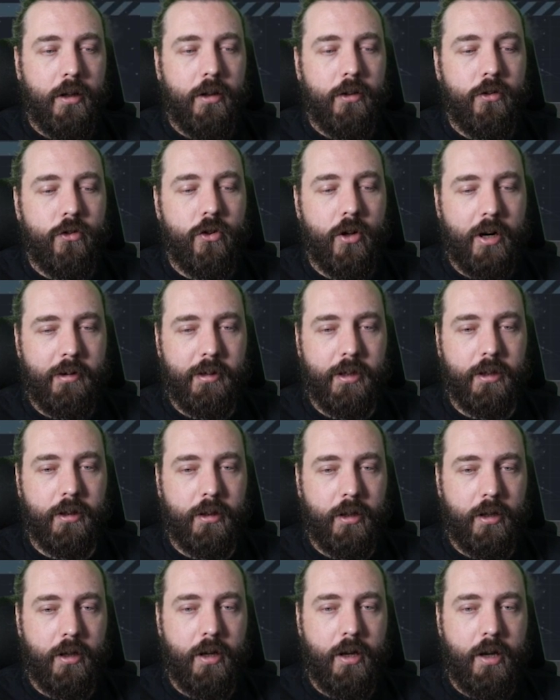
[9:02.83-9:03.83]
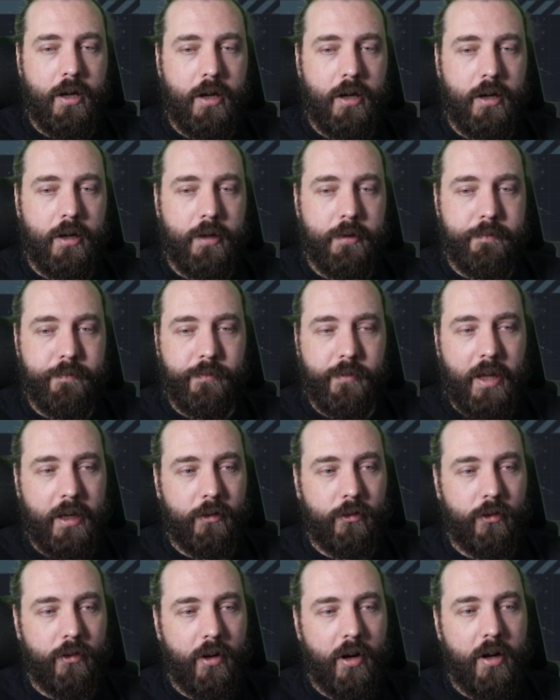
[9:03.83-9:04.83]
Generic
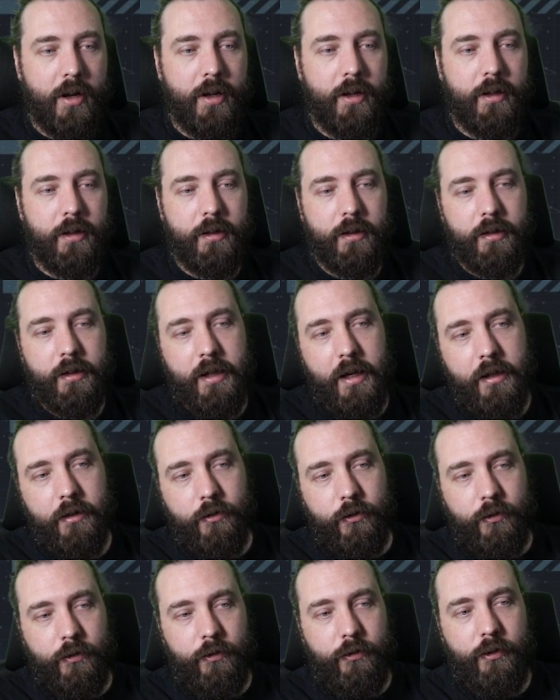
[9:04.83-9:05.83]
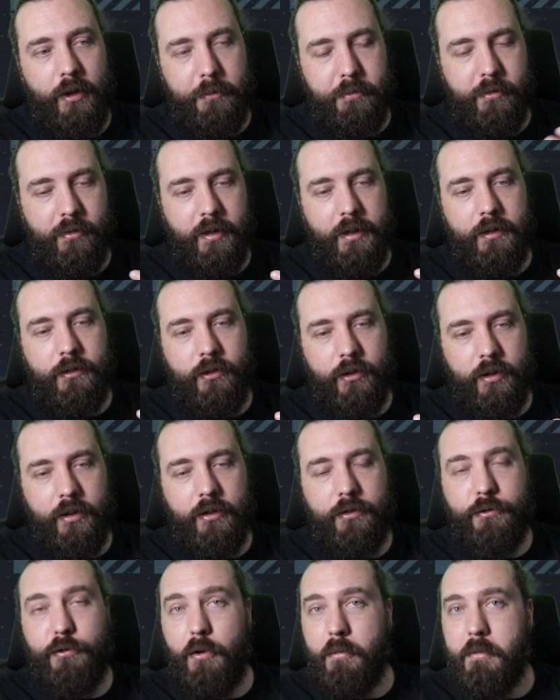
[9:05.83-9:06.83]
Exodiah gets
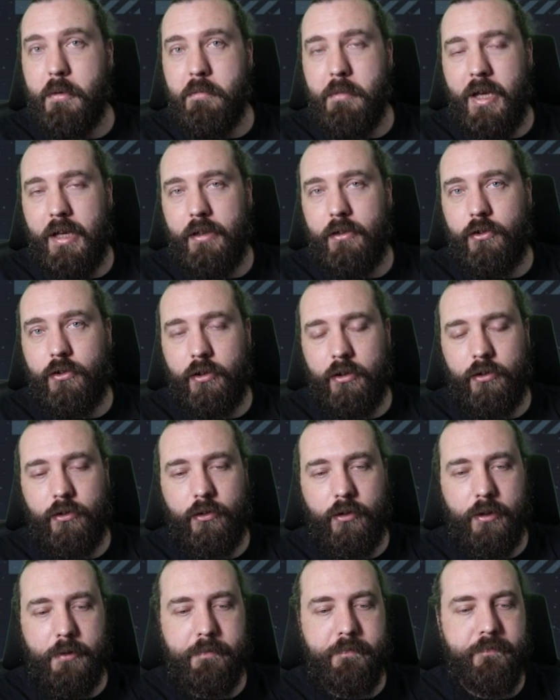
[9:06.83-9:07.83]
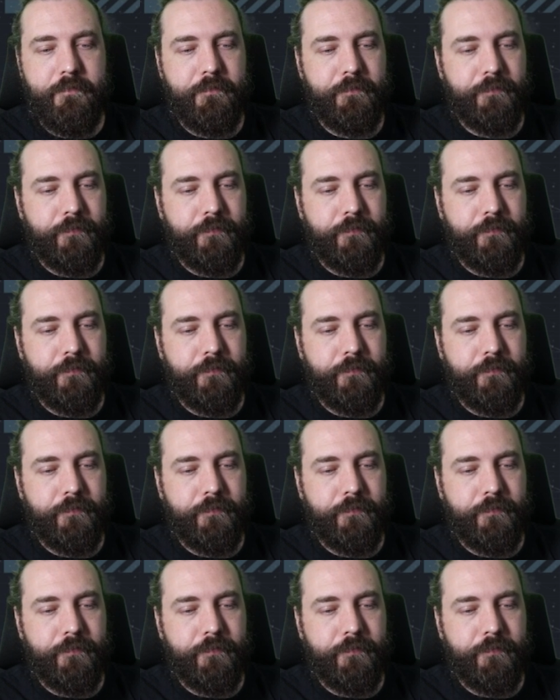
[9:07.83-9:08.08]
separated from the main system.